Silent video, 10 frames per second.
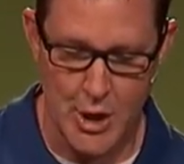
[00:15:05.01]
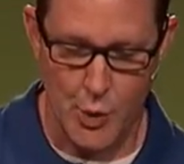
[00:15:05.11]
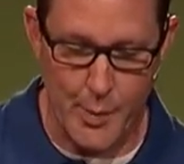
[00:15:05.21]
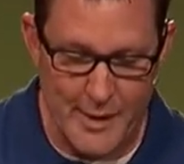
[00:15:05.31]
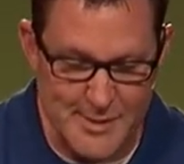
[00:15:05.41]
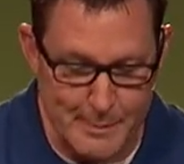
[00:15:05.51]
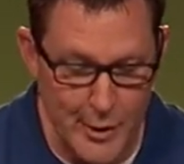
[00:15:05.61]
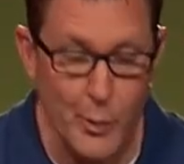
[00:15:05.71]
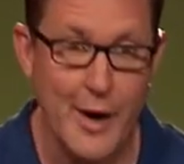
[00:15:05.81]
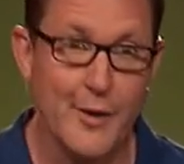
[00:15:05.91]
We must be
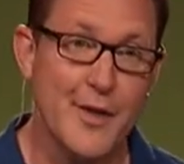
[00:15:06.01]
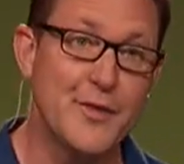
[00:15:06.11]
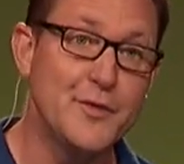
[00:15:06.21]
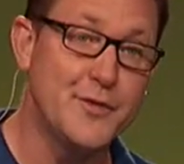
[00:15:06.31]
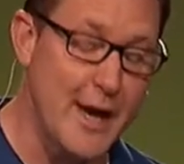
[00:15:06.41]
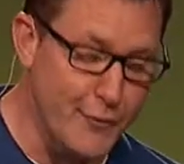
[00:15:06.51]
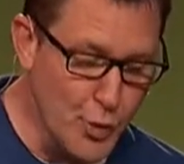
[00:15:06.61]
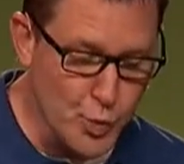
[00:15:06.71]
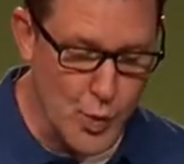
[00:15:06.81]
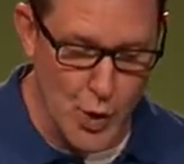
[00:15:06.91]
aware that the devil
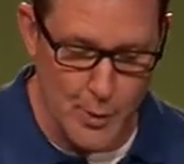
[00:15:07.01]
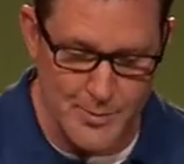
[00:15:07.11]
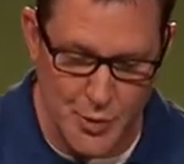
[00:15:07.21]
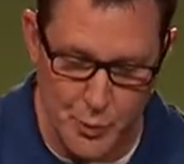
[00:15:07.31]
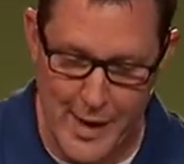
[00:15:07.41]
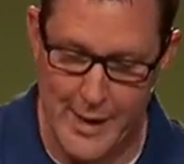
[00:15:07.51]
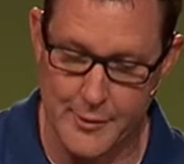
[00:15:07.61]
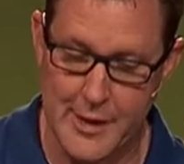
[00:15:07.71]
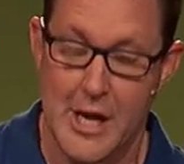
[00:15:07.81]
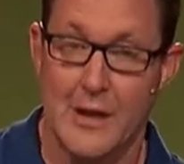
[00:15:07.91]
roams
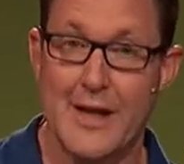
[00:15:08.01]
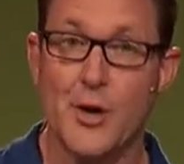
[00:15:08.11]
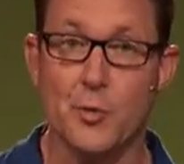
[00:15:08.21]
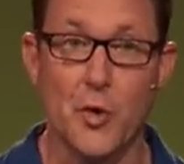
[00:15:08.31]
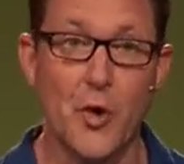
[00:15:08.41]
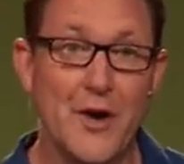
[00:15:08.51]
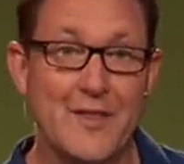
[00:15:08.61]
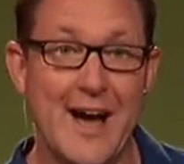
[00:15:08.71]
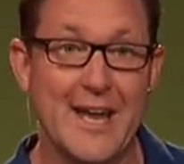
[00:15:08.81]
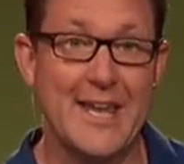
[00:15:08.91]
around like a roaring
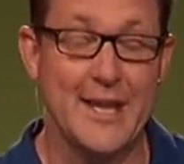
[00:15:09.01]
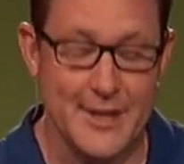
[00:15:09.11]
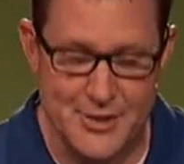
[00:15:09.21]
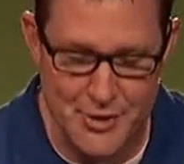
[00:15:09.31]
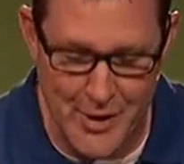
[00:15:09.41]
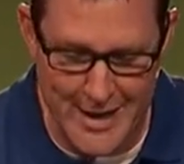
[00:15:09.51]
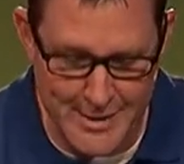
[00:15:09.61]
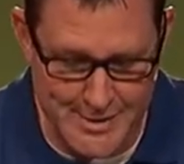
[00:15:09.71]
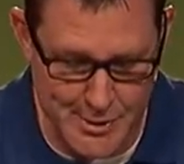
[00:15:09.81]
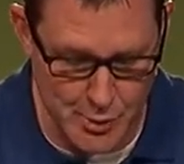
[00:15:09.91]
lion and he's trying
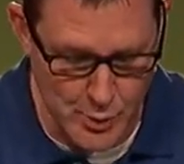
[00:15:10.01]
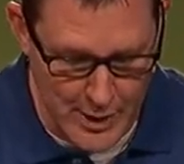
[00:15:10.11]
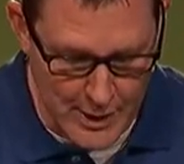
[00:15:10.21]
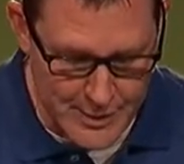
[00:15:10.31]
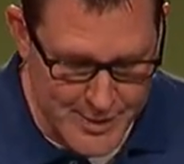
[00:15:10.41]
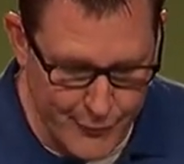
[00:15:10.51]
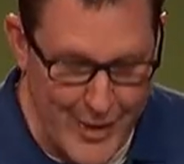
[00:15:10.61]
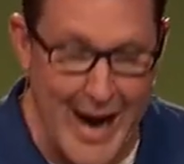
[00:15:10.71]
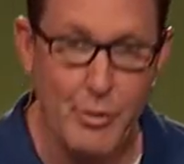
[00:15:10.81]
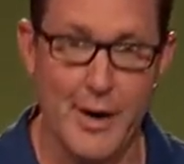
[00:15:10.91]
to
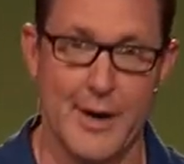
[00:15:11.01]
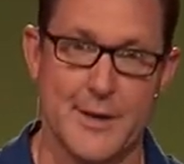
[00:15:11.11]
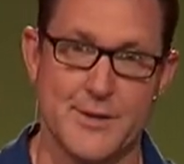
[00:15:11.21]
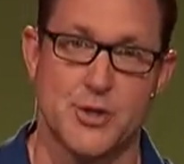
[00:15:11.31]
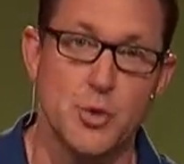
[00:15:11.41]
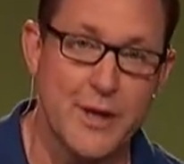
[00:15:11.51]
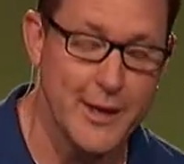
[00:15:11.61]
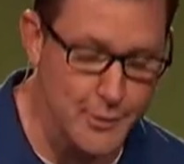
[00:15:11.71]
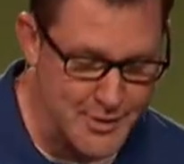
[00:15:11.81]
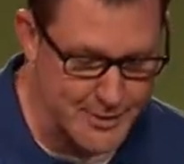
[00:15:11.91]
devour us, to
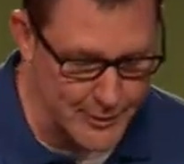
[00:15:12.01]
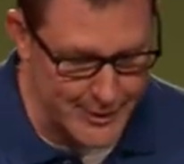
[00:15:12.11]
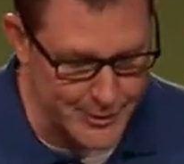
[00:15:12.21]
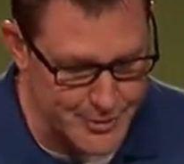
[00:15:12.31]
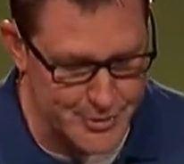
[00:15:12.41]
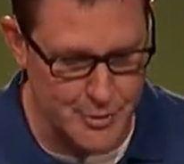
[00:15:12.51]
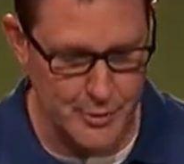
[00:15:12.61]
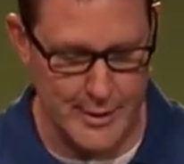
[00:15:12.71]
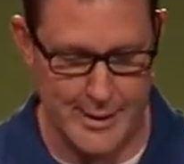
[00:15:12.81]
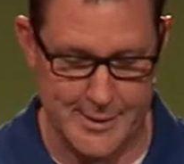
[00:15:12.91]
kill, steal, and
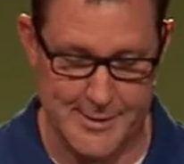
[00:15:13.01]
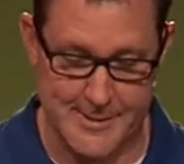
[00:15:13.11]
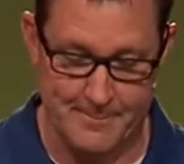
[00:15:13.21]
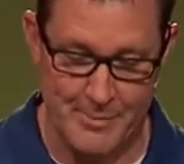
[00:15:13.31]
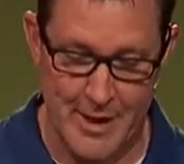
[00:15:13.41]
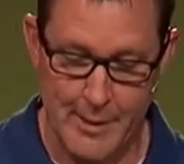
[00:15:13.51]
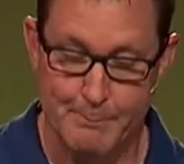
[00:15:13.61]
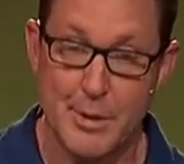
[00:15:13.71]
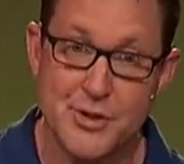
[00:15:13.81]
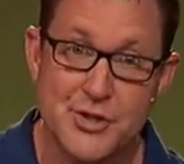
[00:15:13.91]
destroy us.
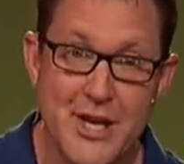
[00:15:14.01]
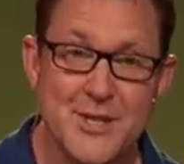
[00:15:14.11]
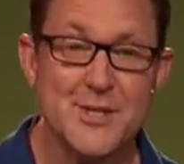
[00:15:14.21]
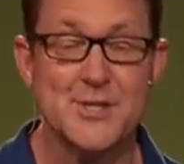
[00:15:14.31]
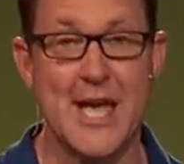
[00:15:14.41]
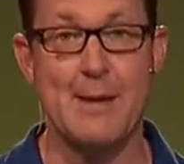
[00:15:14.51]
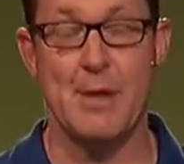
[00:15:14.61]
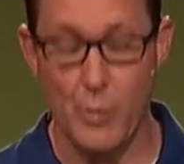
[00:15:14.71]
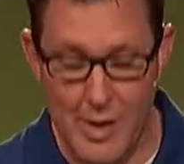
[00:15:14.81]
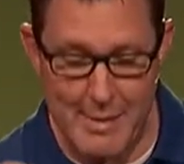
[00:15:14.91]
But Jesus came
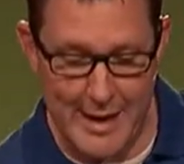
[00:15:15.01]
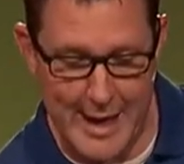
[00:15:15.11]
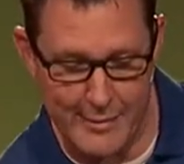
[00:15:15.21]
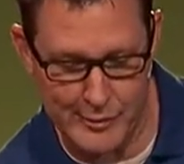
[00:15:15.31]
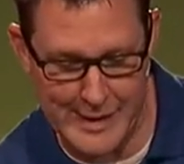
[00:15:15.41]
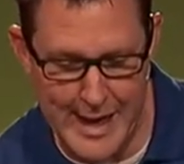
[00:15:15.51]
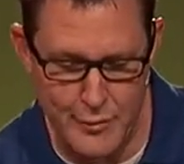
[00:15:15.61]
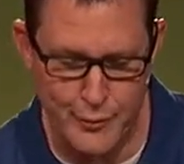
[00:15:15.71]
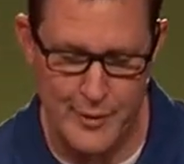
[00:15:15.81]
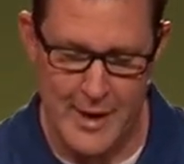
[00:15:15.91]
that we might have
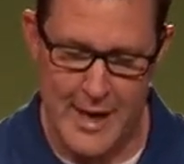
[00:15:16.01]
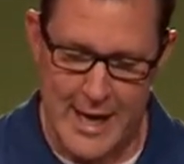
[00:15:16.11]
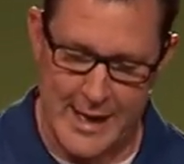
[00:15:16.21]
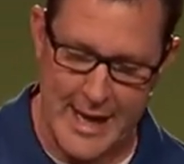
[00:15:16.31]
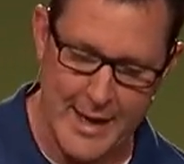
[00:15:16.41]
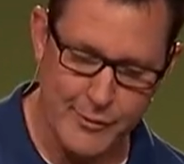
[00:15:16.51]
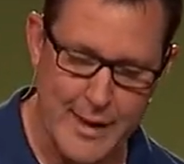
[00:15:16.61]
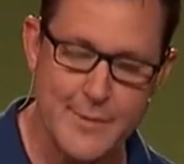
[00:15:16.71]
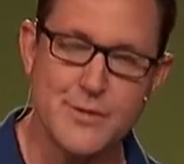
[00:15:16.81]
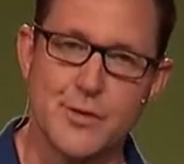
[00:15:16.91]
life and have
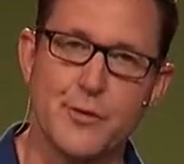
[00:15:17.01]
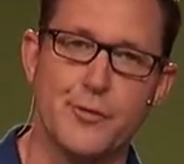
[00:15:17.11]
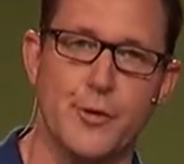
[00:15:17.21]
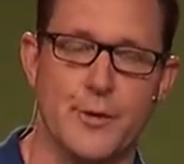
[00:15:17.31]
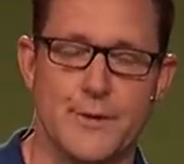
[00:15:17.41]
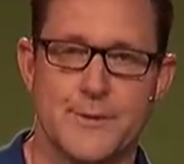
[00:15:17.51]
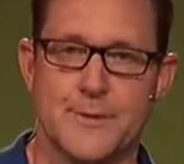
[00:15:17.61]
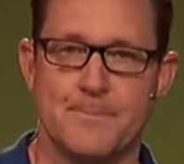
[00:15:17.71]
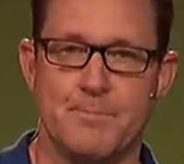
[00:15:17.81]
life to the fullest.